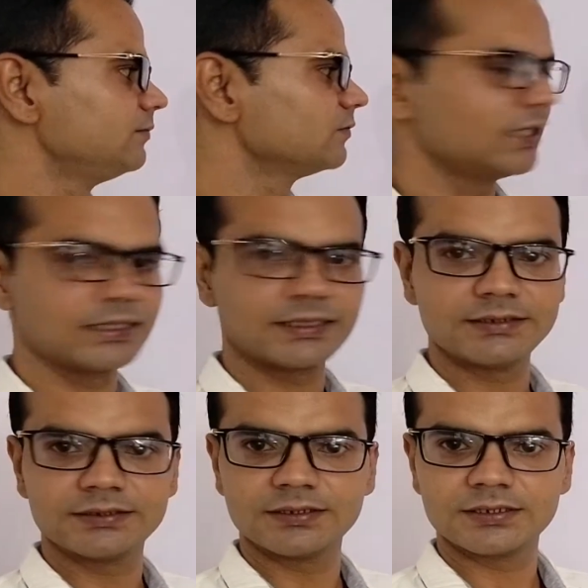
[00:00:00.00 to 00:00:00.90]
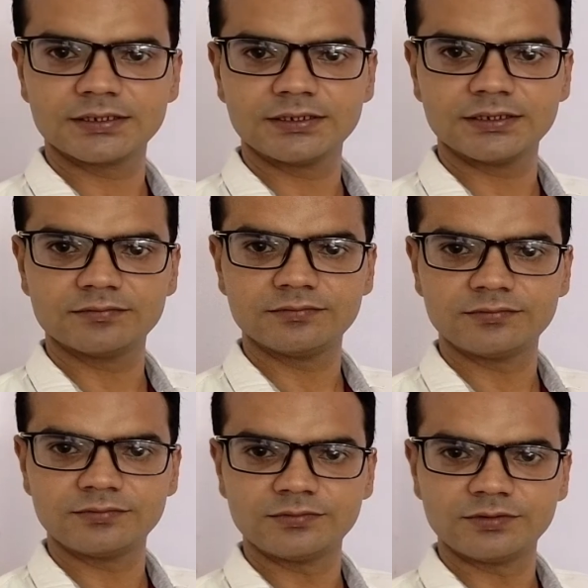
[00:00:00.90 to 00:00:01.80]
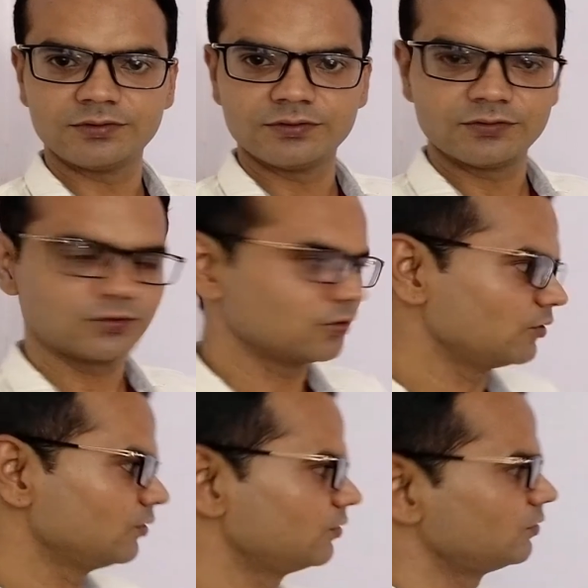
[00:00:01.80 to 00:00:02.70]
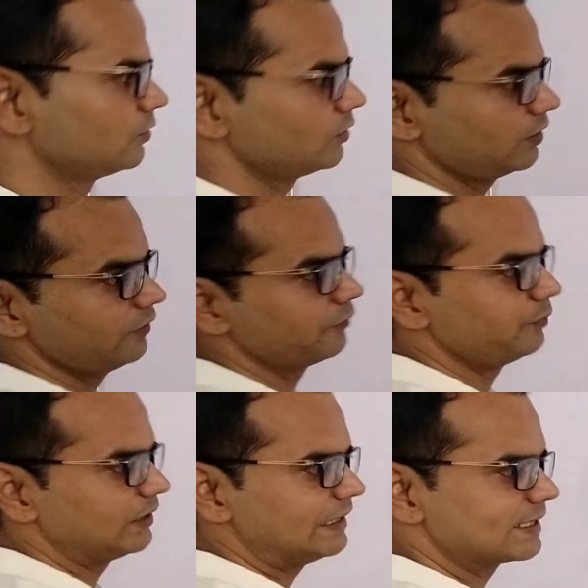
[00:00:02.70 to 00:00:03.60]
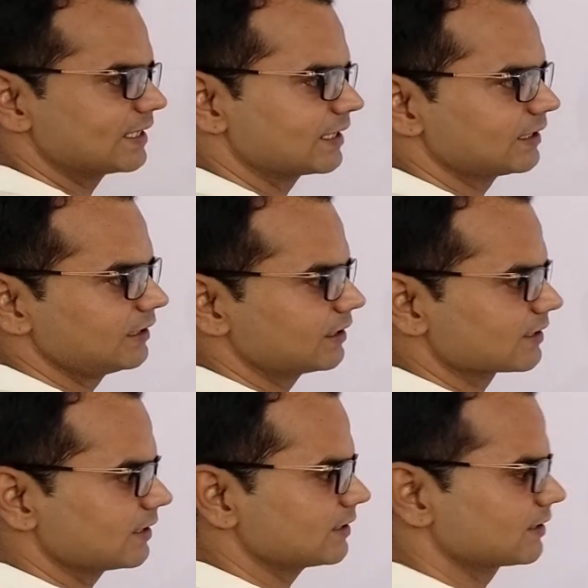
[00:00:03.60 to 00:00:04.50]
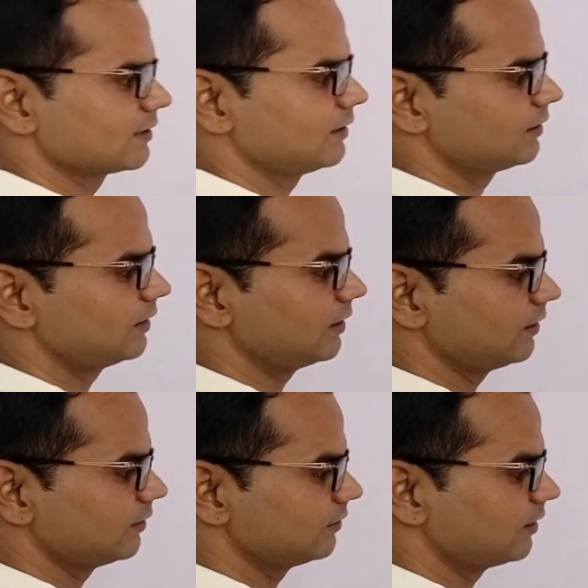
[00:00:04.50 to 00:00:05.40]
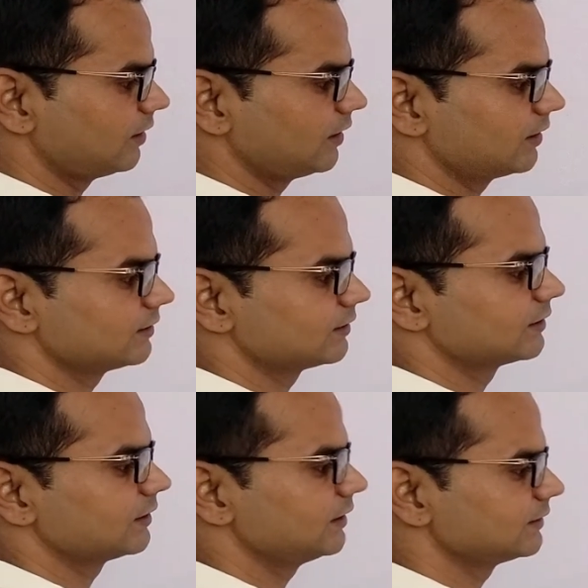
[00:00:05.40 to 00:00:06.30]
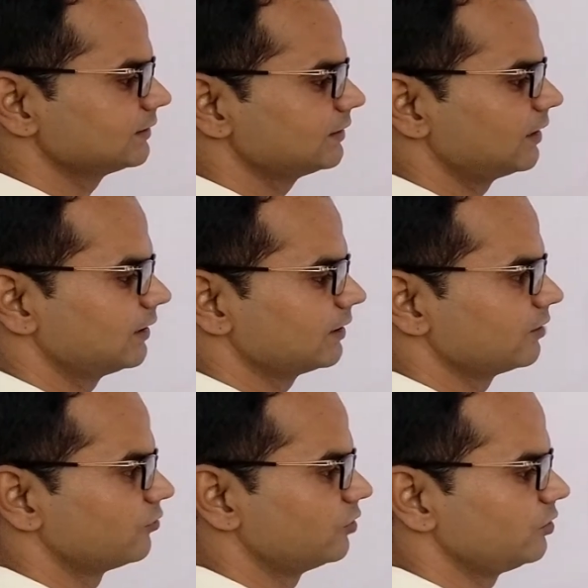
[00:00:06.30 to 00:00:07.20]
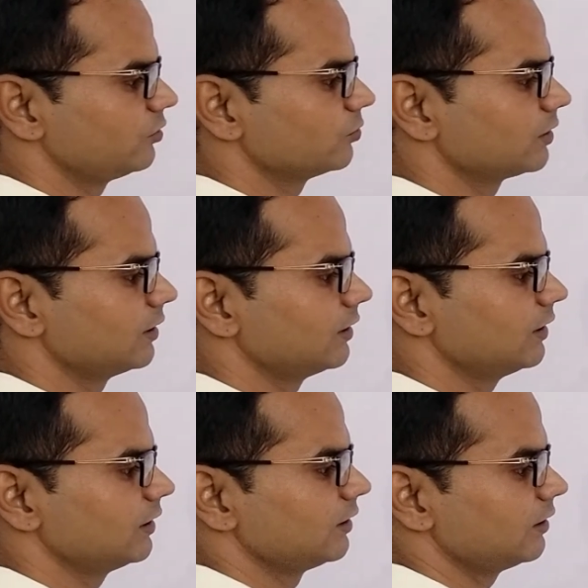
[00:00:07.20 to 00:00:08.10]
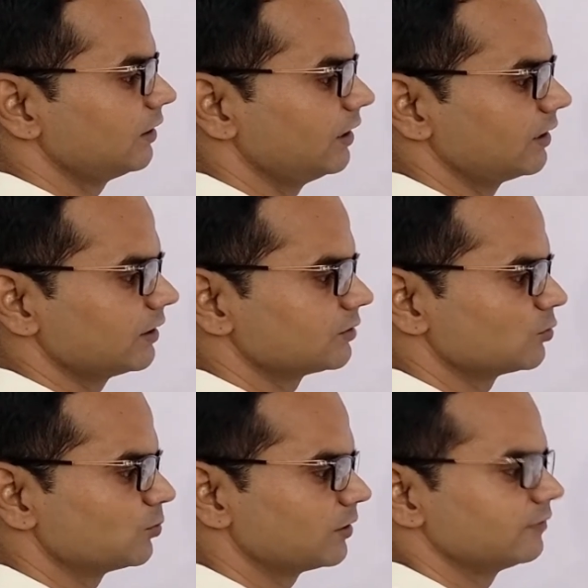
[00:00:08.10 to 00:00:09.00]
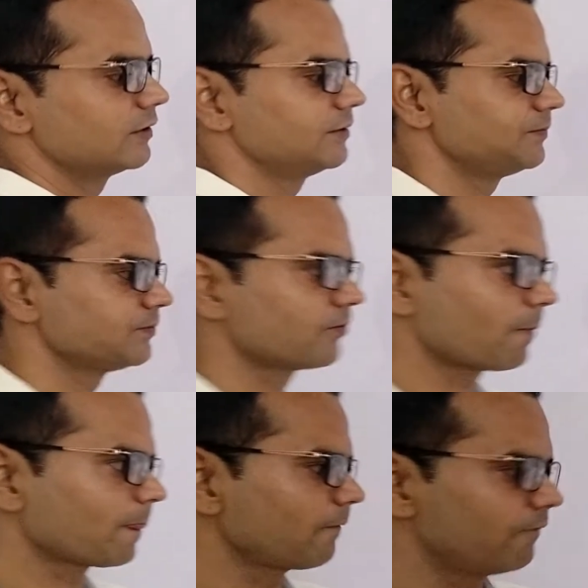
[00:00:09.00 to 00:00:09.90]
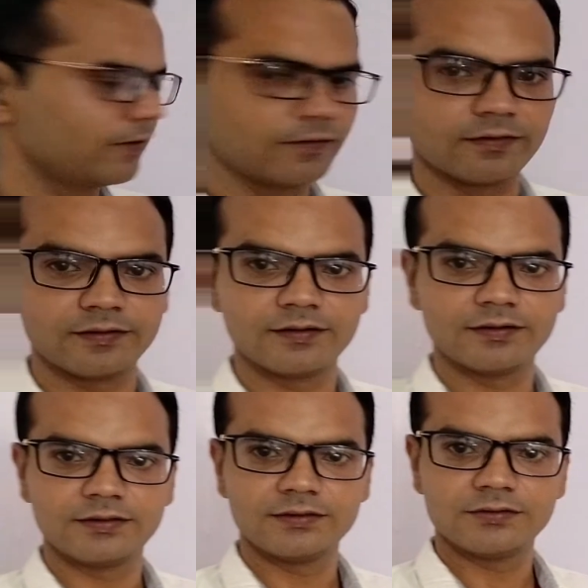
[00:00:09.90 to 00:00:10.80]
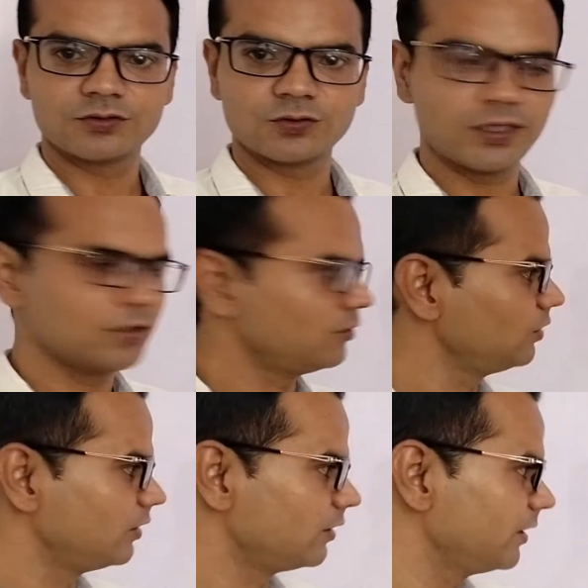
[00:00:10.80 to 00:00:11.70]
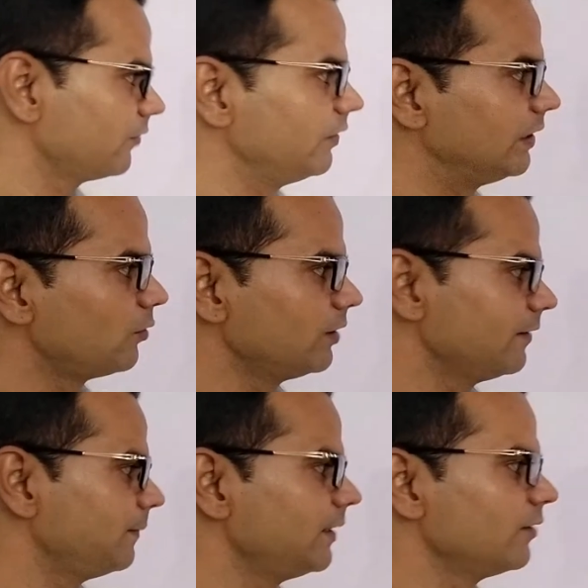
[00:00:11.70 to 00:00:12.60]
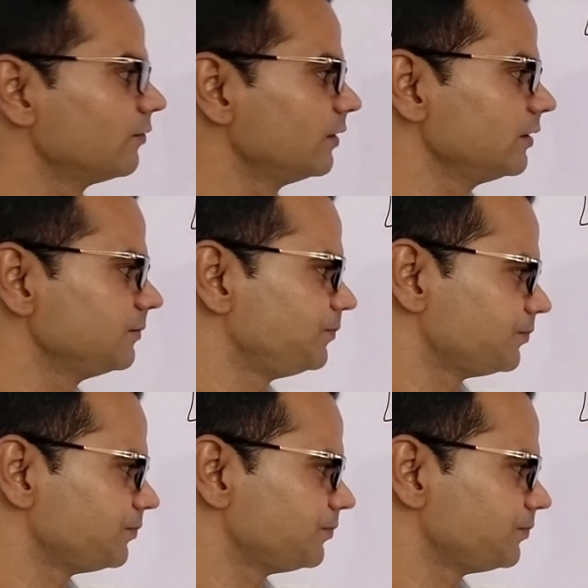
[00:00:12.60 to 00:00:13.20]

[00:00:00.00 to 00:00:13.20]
that concentration term. So if B is taken in excess, then R is written as R equal to K A raised to power 1. So now rate will not depend on the